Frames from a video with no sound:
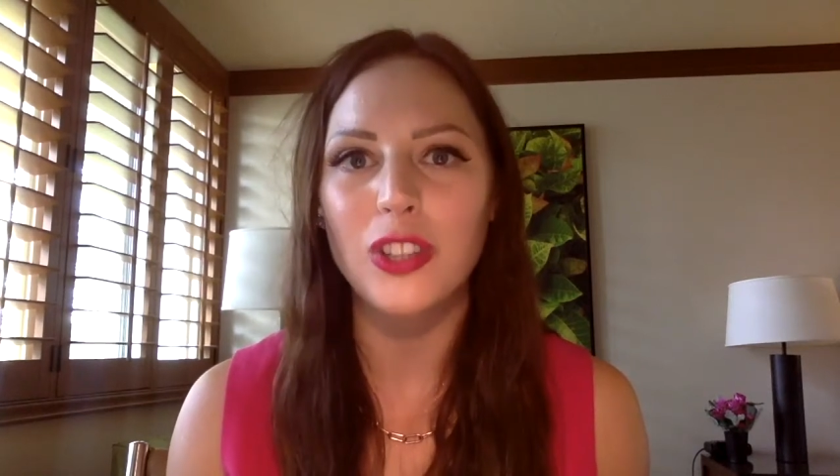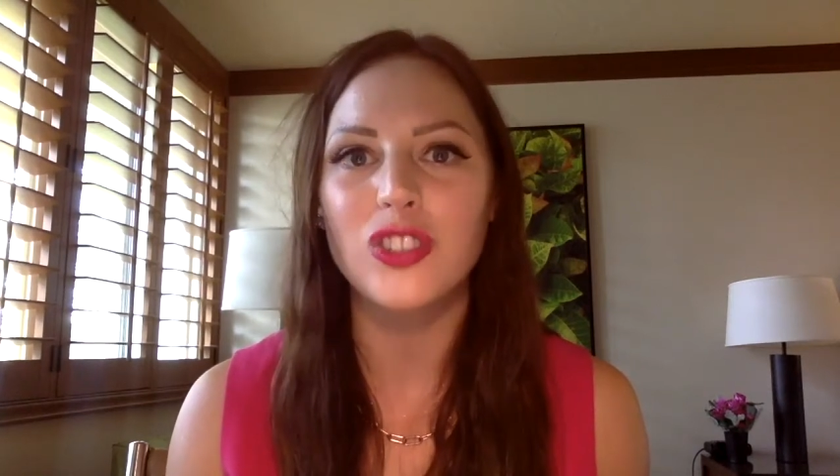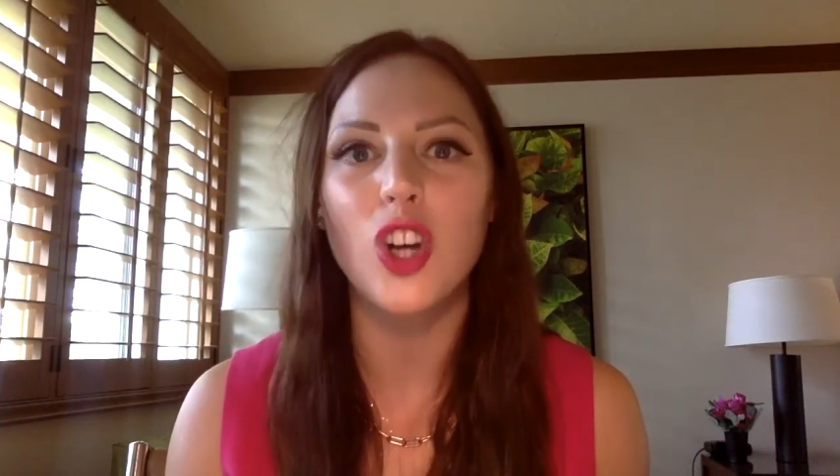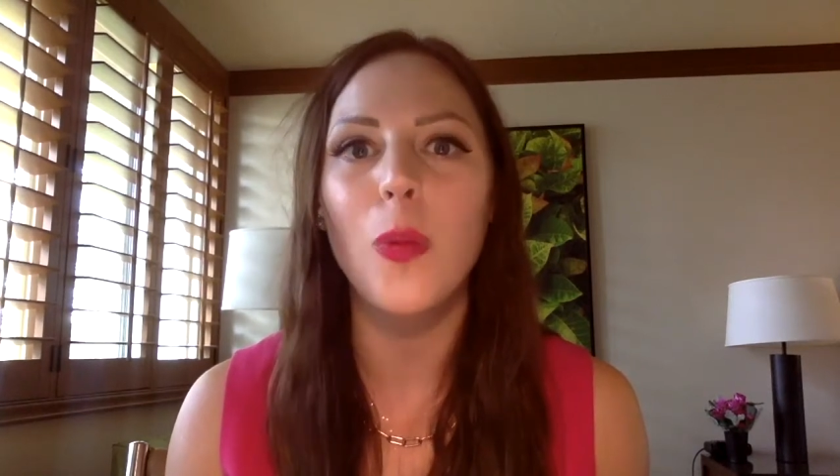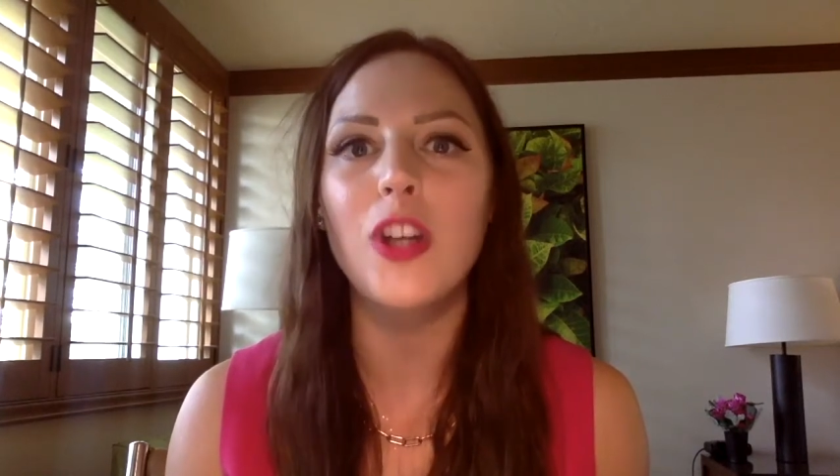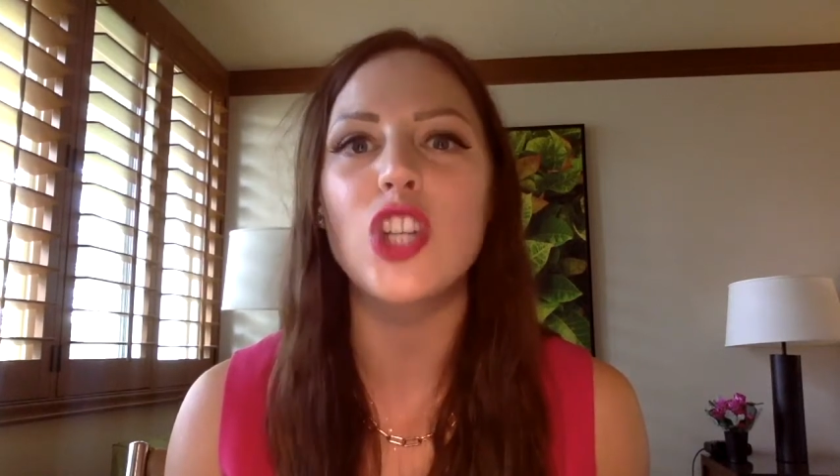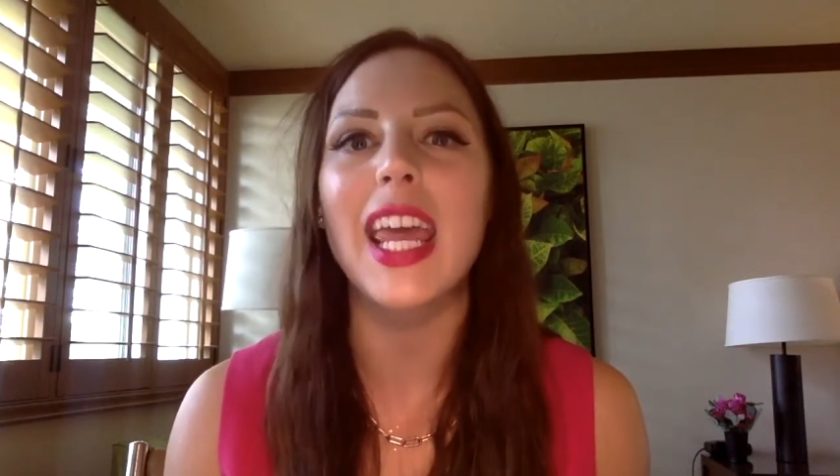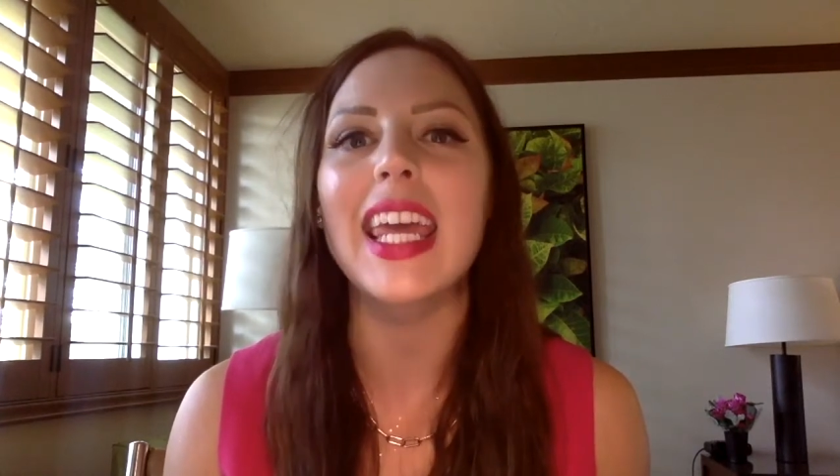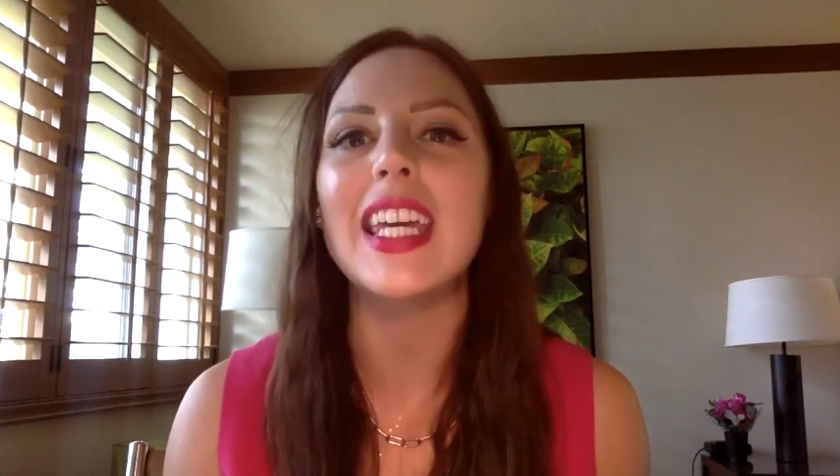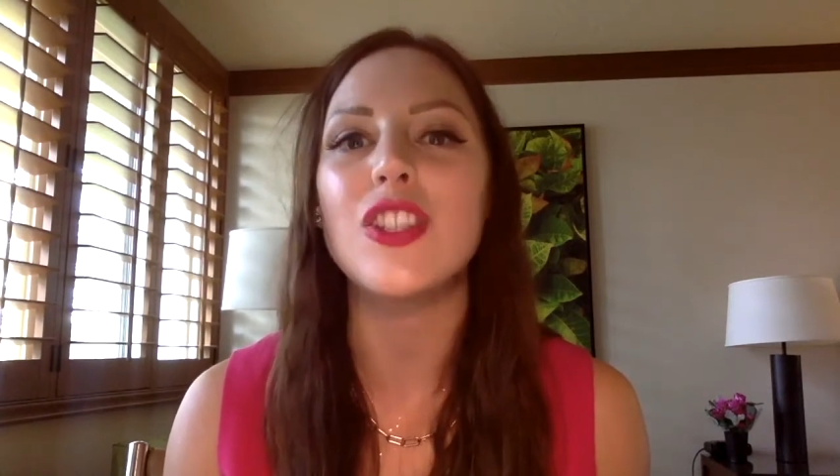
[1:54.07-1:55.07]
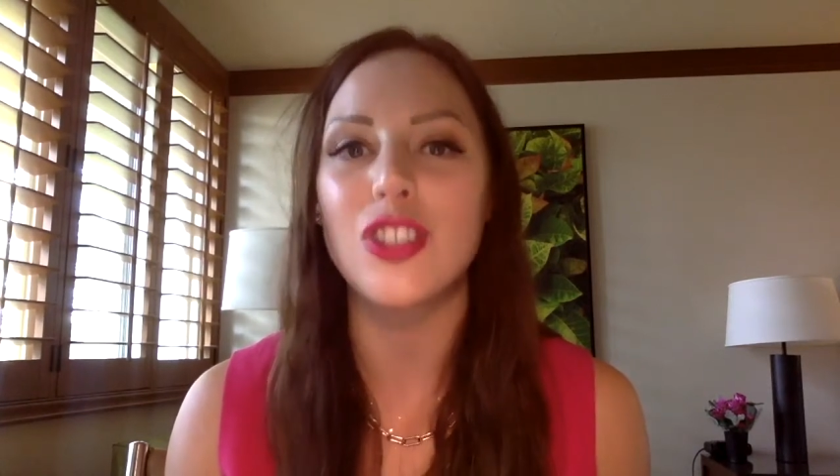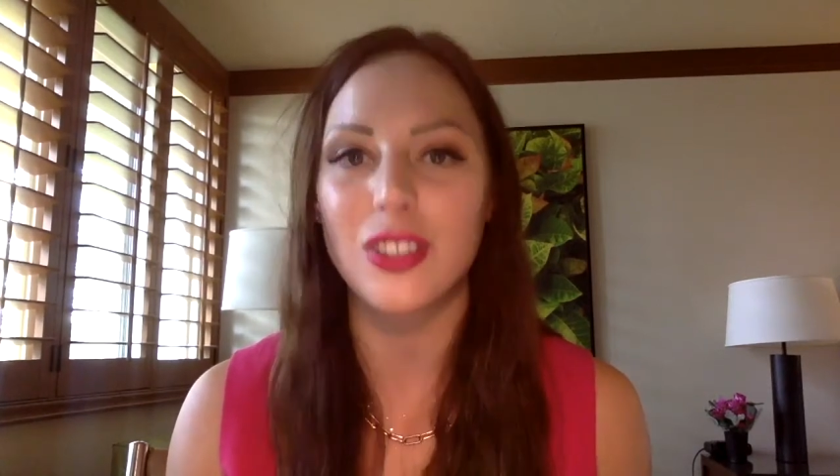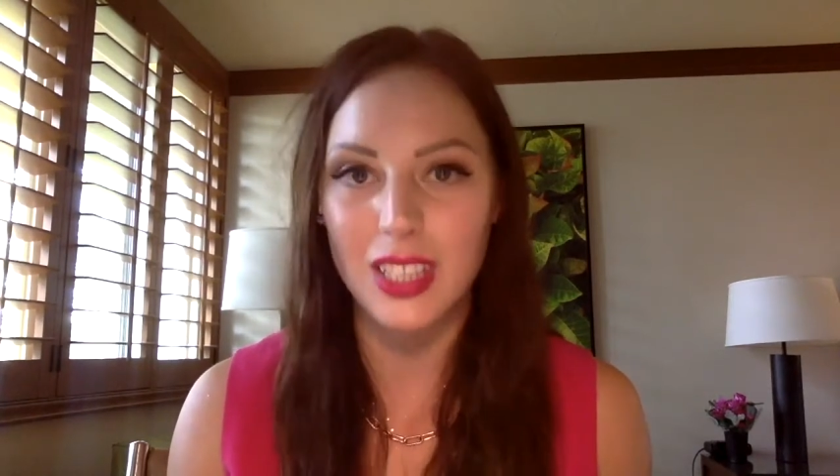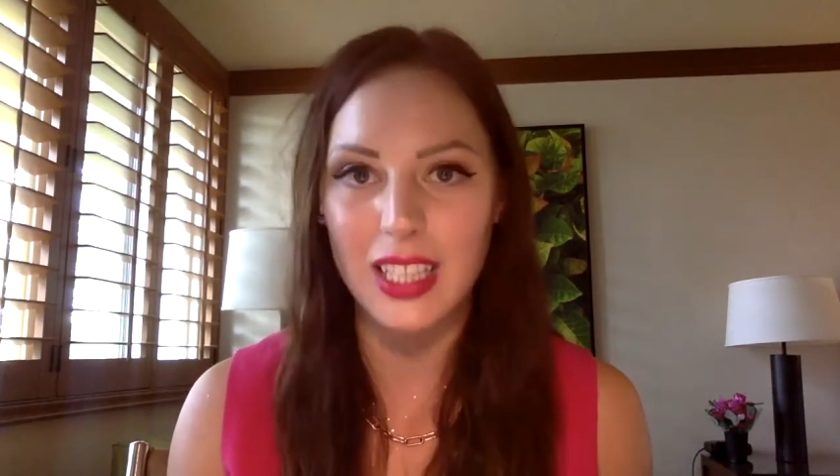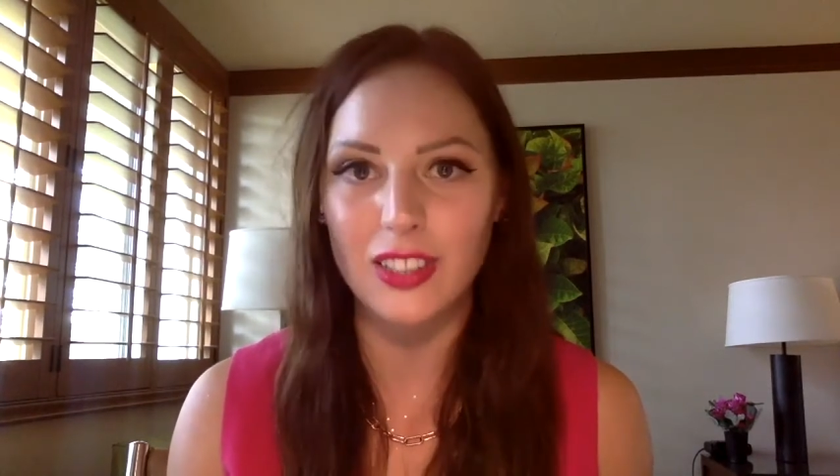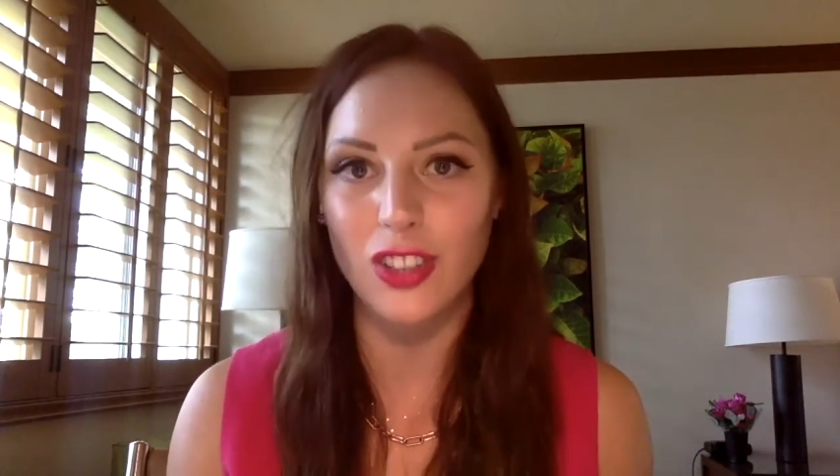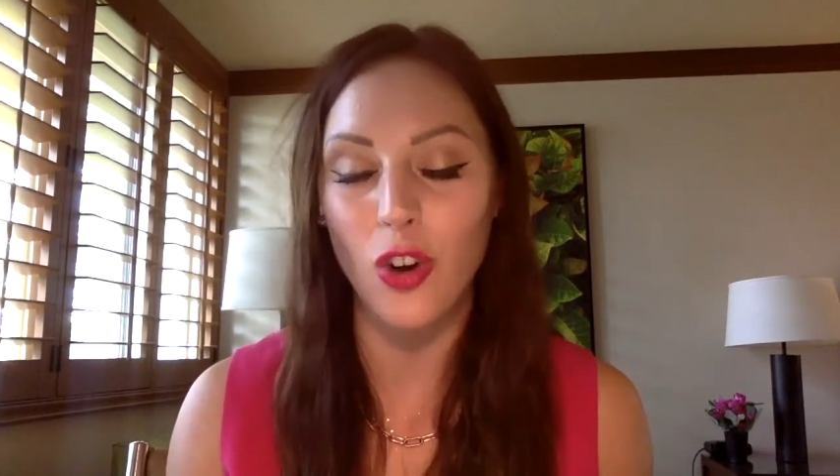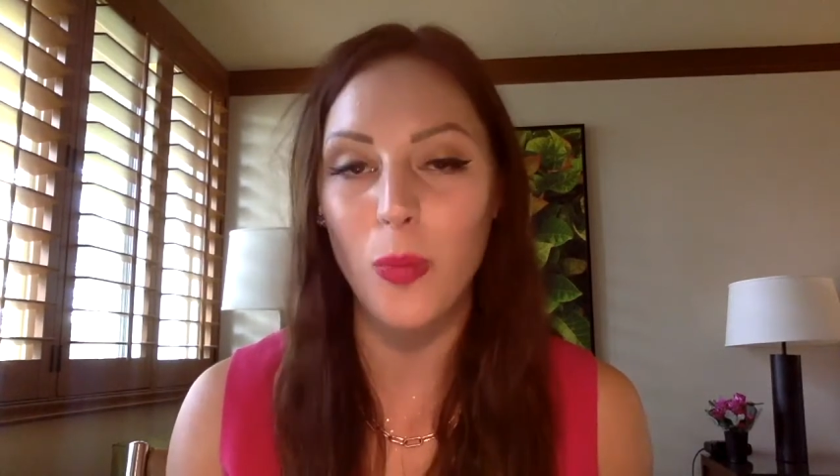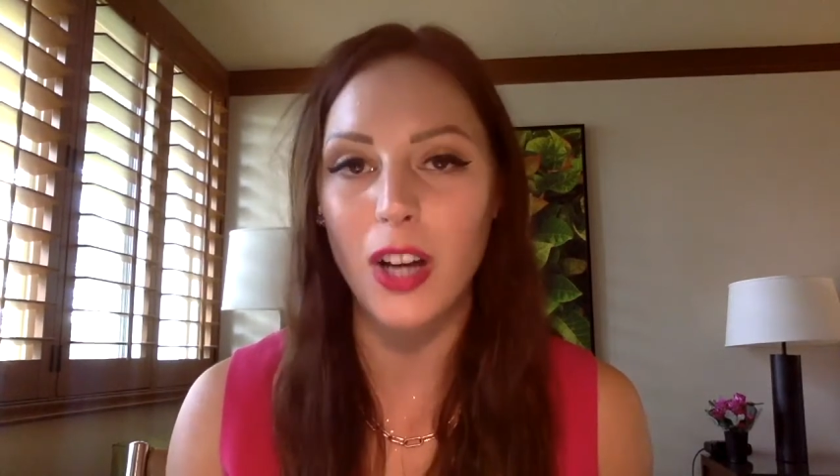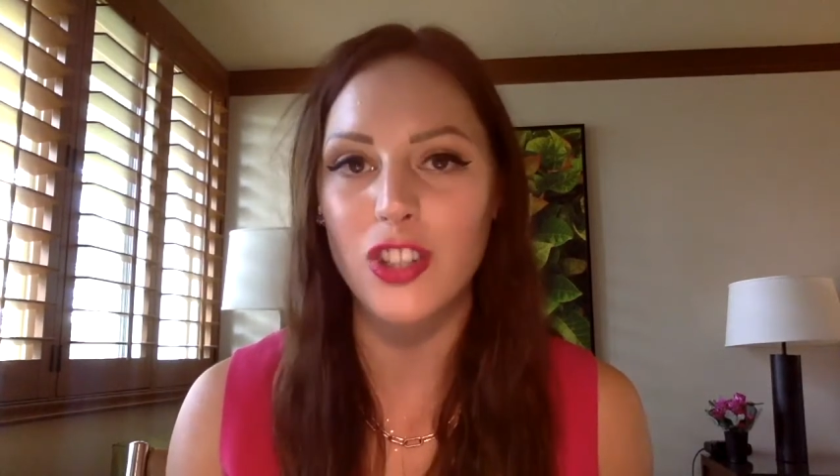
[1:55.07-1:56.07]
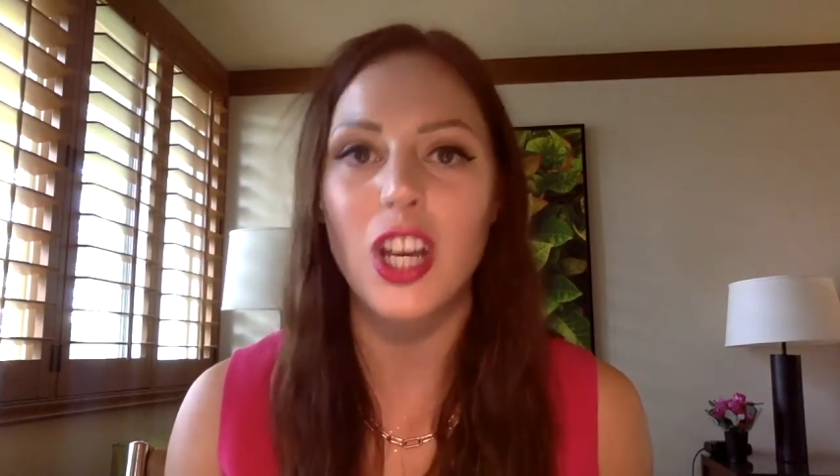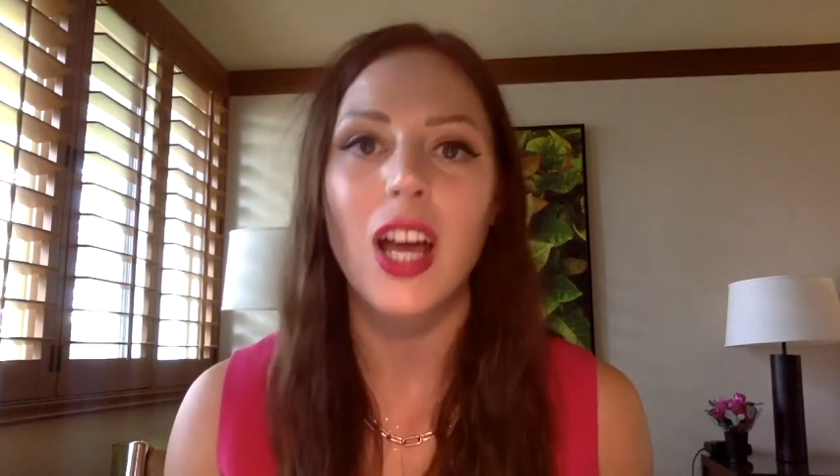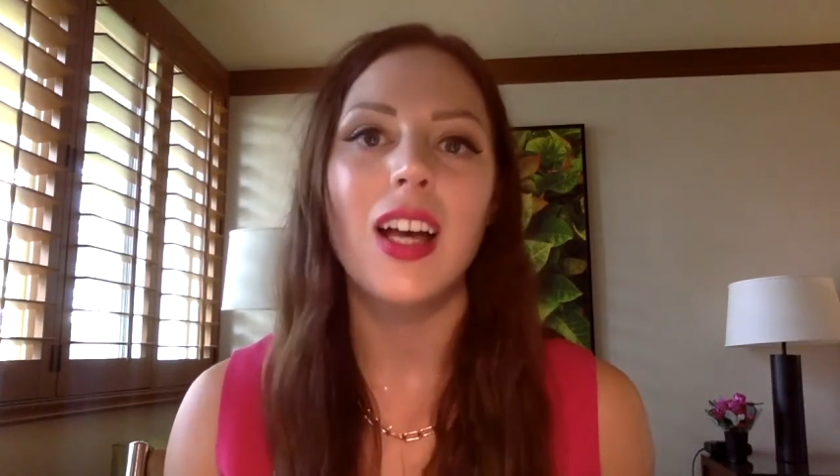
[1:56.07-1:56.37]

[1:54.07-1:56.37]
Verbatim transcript: so much agency, so much